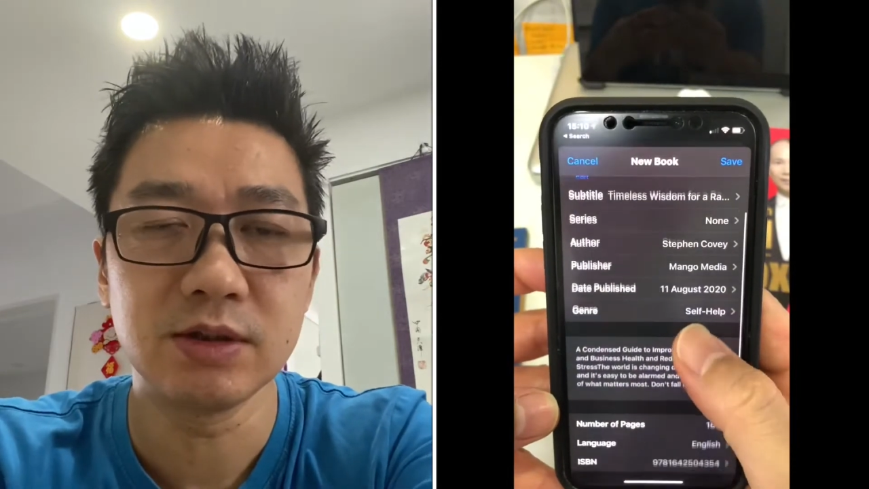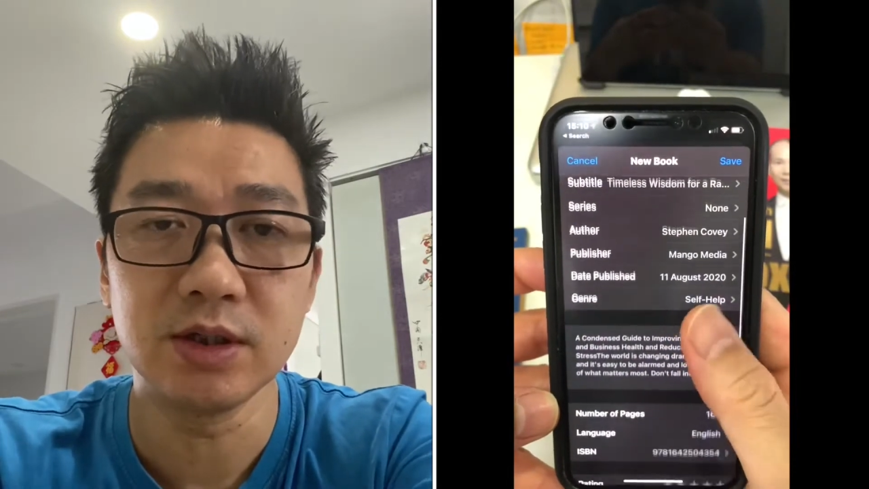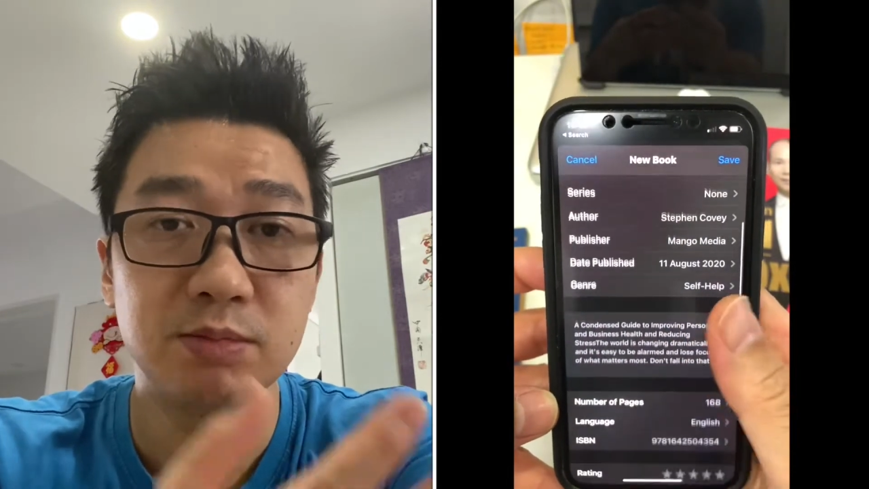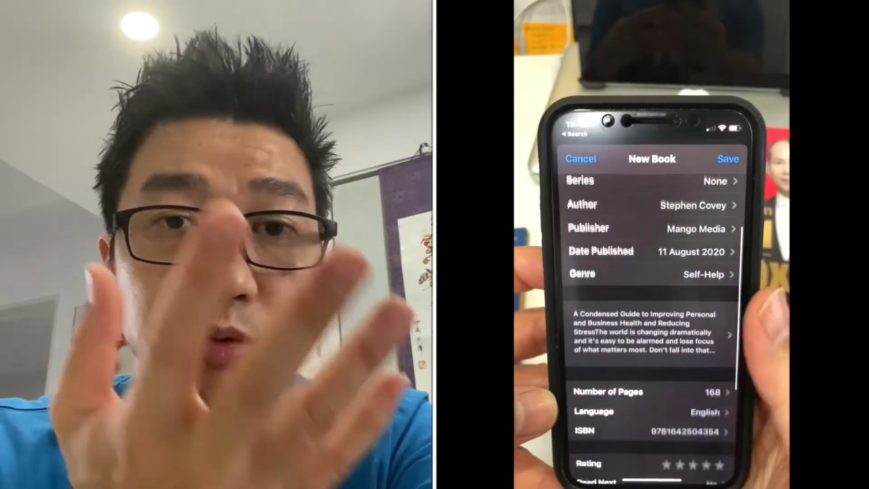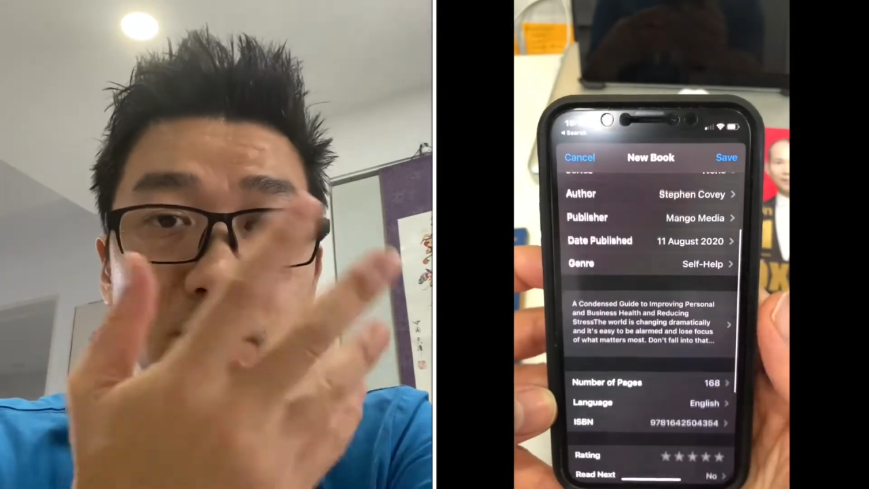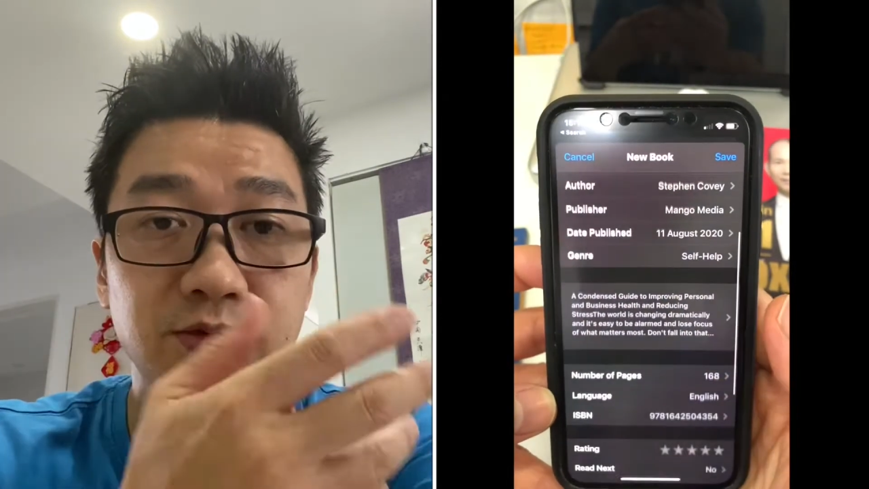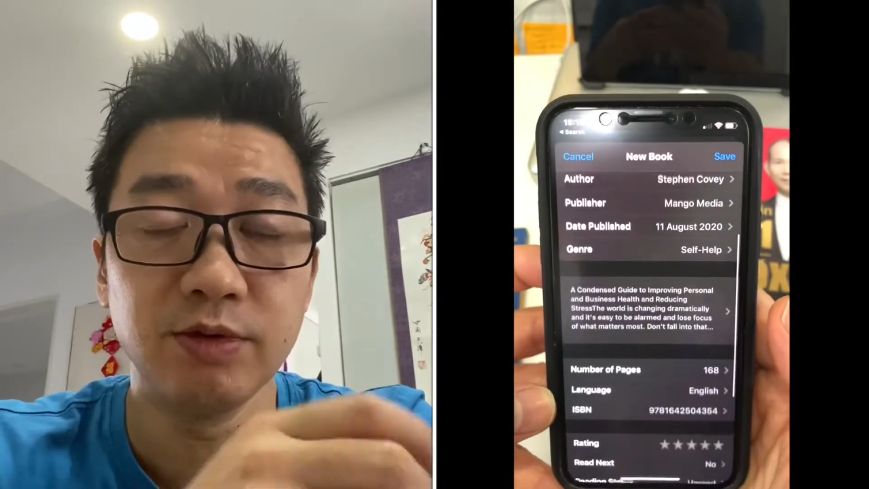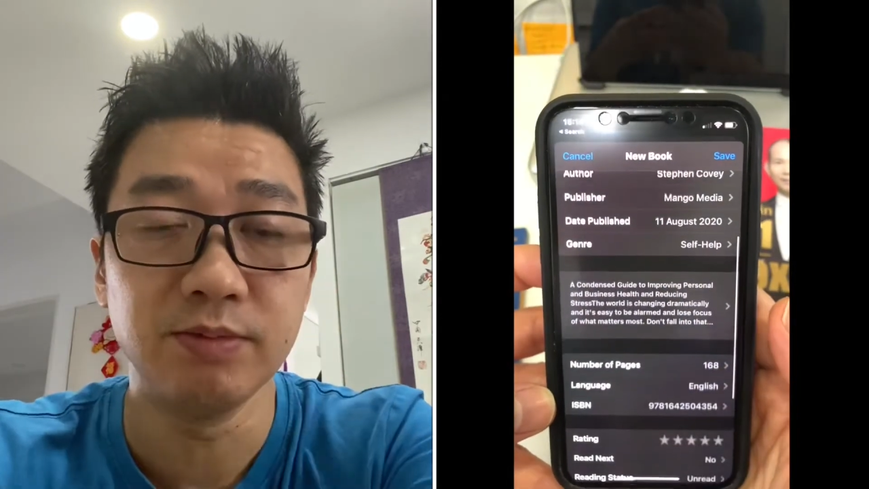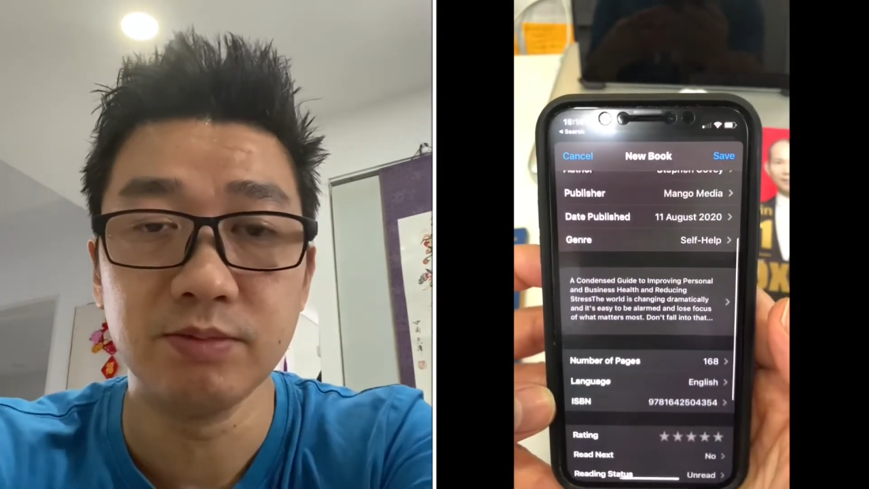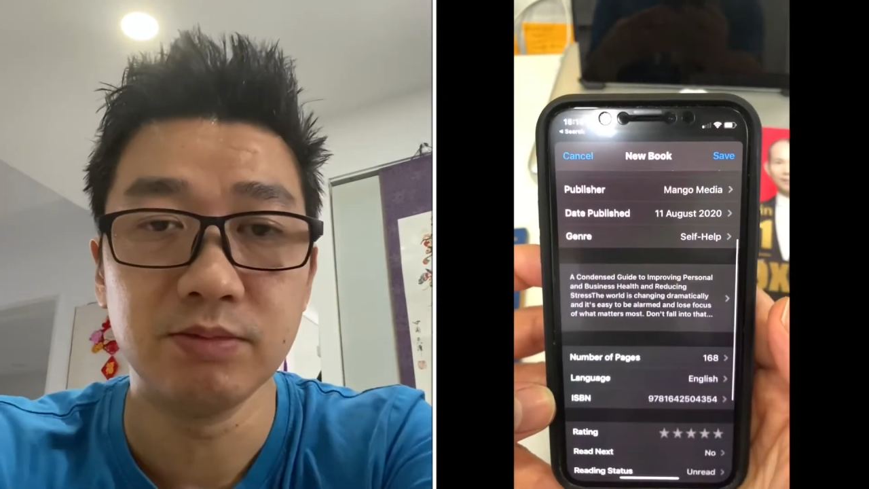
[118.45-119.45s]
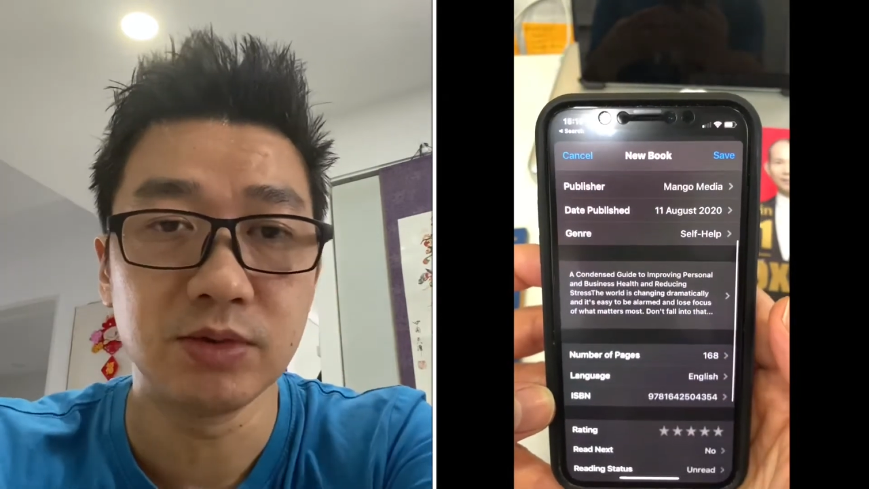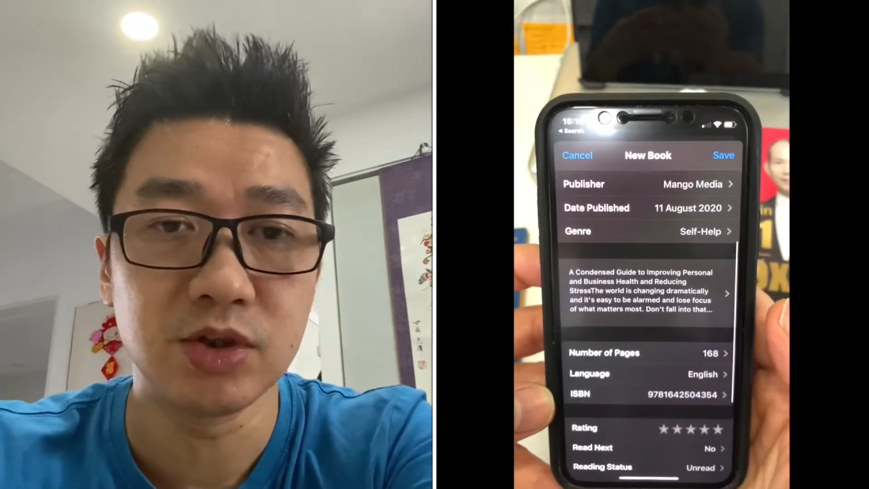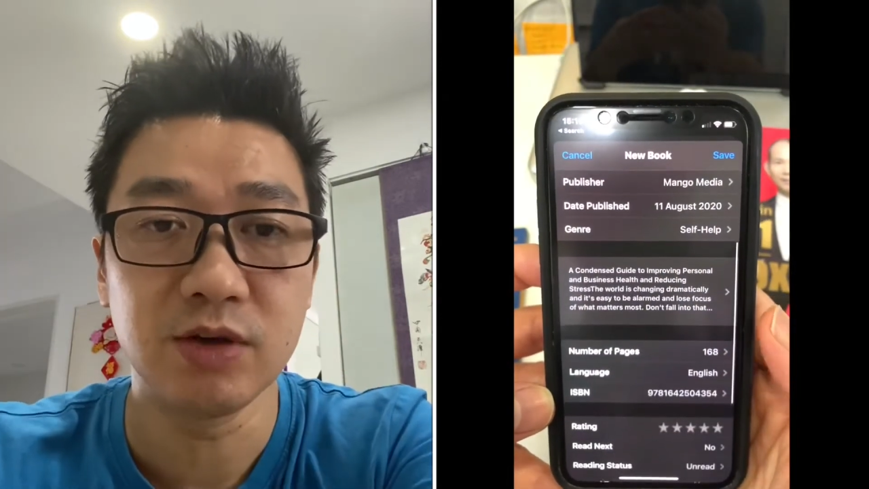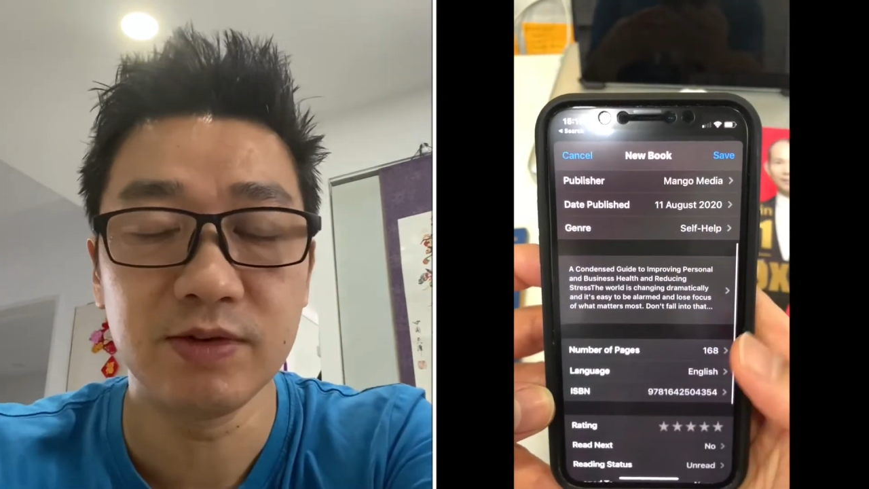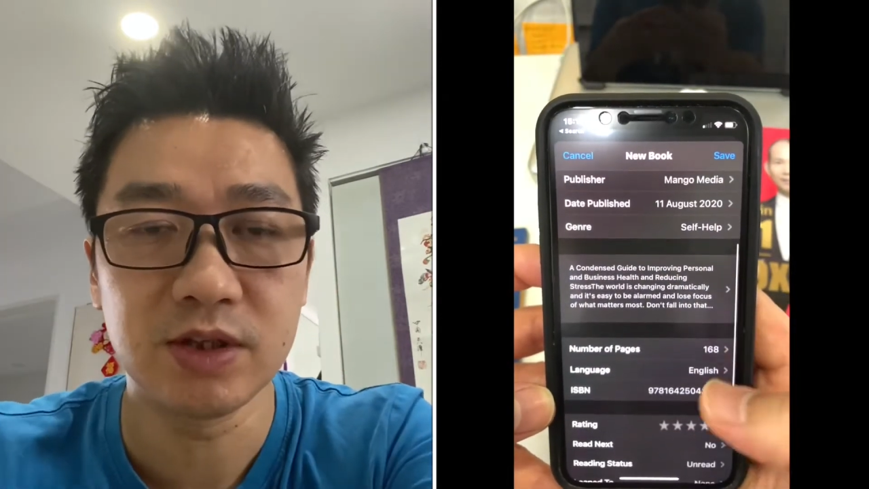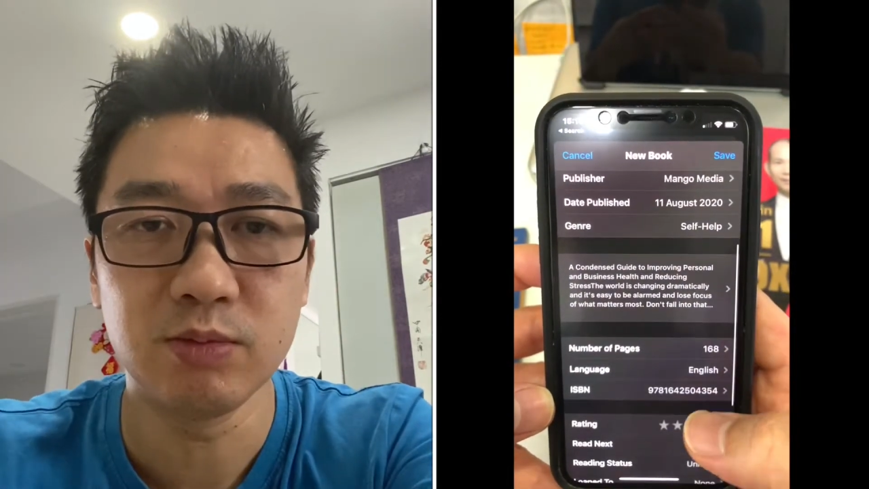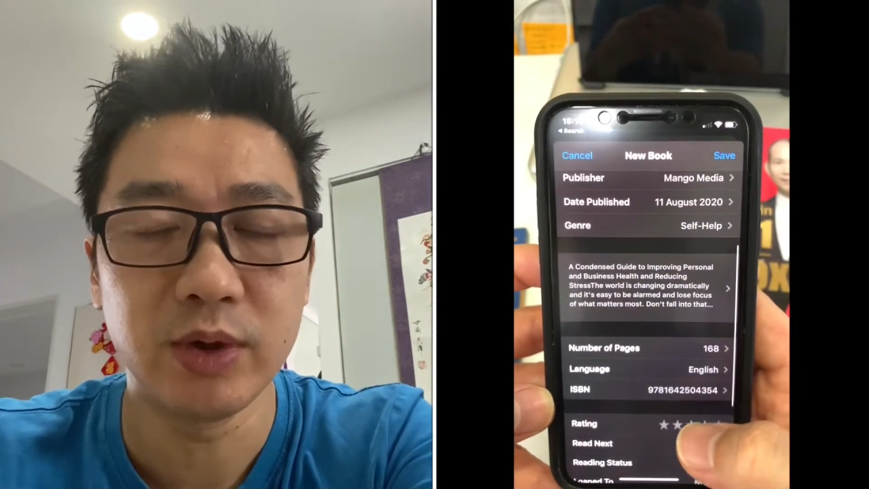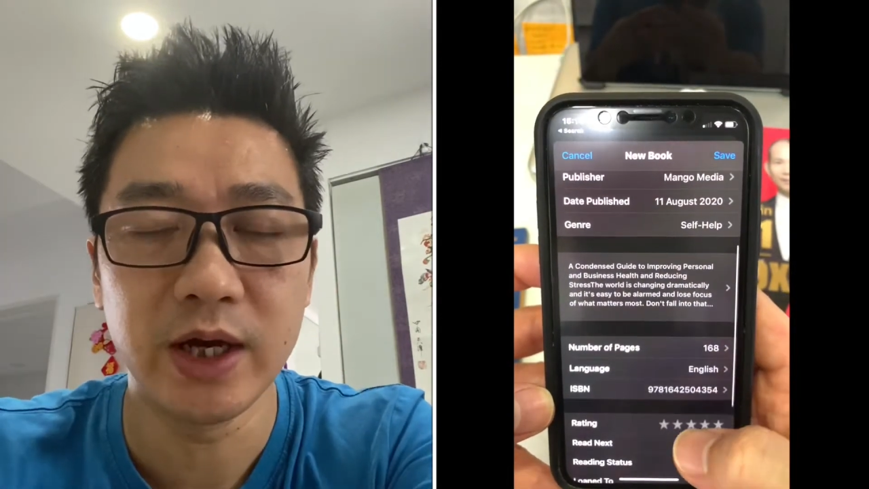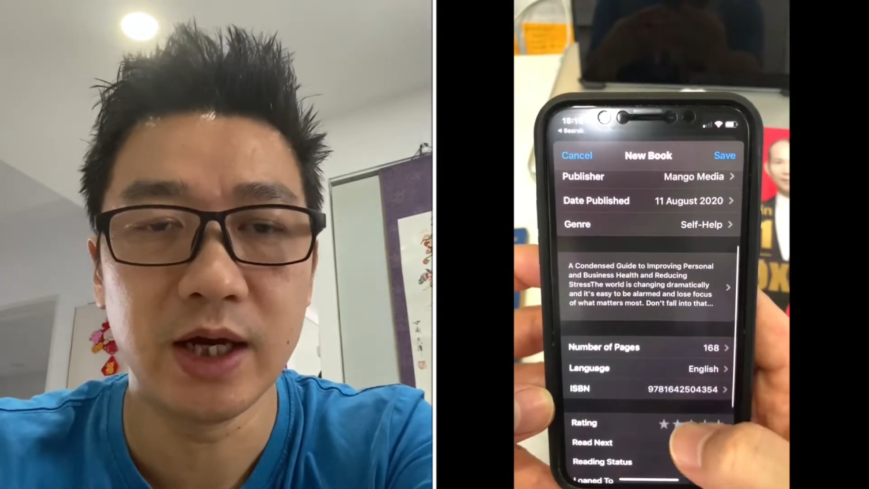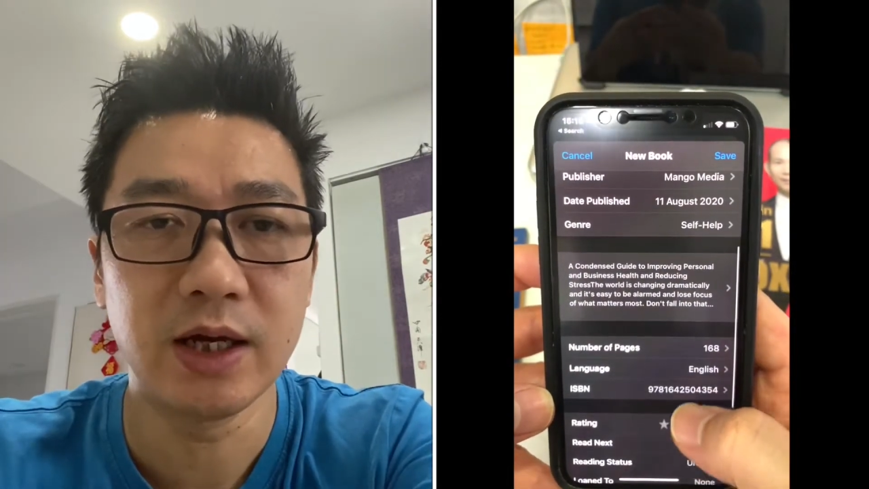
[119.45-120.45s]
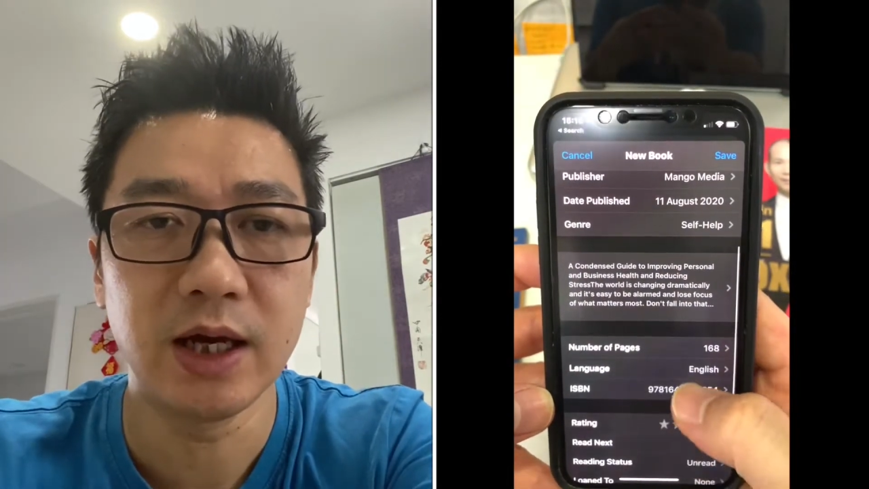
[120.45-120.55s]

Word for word: is pulled from server somewhere,